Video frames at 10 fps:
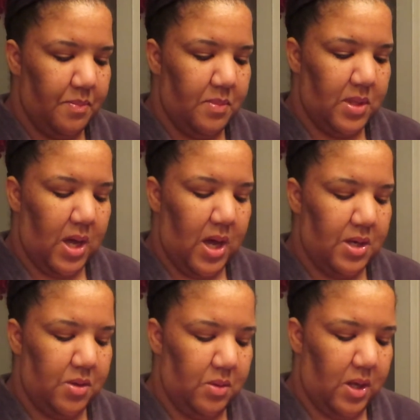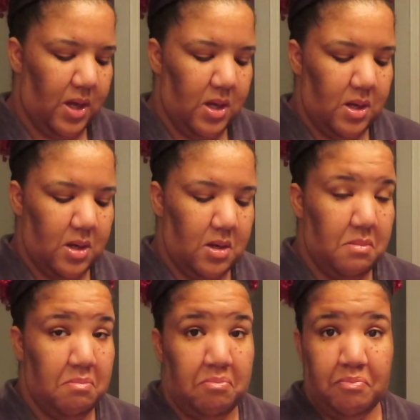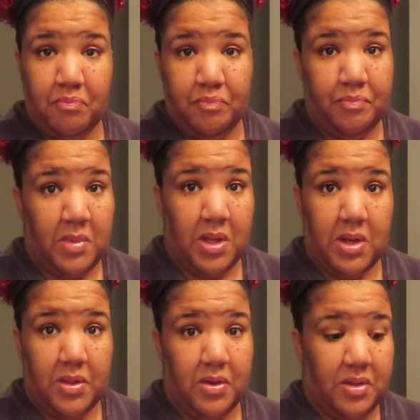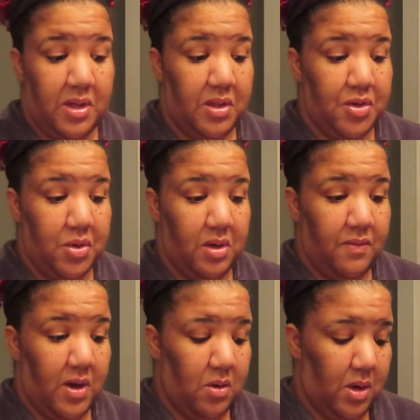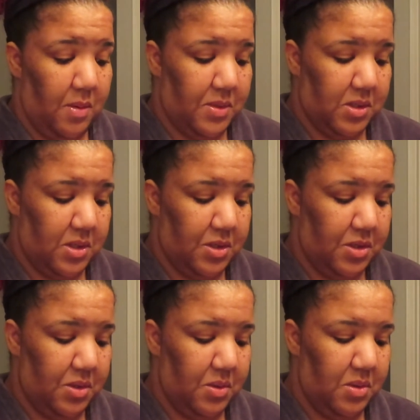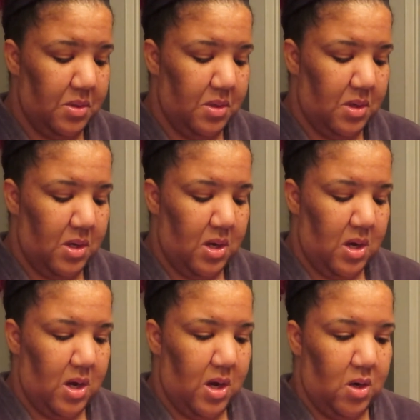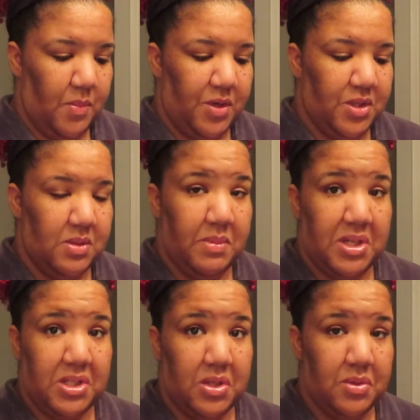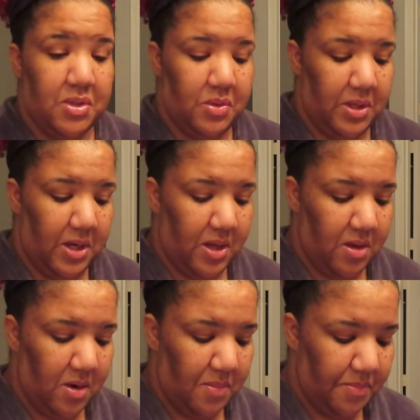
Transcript: that I do like. Another thing that you can find on Amazon too. I normally just mix those two together.